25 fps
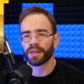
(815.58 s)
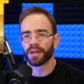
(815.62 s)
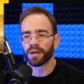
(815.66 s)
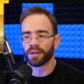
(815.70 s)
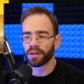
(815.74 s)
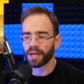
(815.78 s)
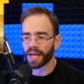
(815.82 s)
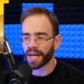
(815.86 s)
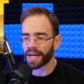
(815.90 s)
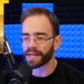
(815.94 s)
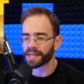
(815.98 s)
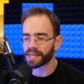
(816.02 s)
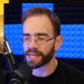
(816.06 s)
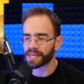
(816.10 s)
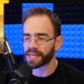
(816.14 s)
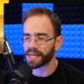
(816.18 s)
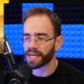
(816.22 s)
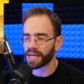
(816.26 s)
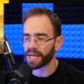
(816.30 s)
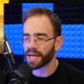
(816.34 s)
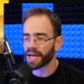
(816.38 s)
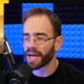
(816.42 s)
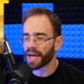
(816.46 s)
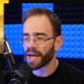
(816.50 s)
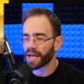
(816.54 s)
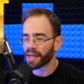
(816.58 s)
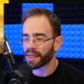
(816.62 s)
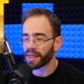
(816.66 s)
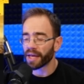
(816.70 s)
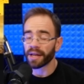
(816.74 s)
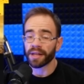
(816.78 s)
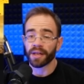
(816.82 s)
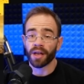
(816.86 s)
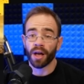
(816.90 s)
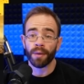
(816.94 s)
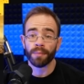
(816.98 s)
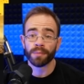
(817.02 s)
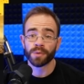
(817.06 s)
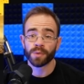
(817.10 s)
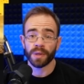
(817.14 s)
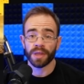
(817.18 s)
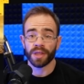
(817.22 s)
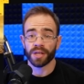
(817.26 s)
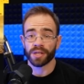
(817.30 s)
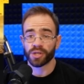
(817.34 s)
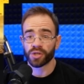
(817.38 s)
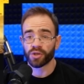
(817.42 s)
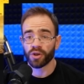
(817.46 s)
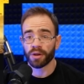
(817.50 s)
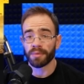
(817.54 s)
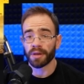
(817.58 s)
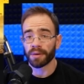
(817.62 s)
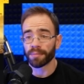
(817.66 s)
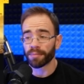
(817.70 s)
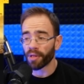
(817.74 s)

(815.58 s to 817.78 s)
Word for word: the latency that comes with a streaming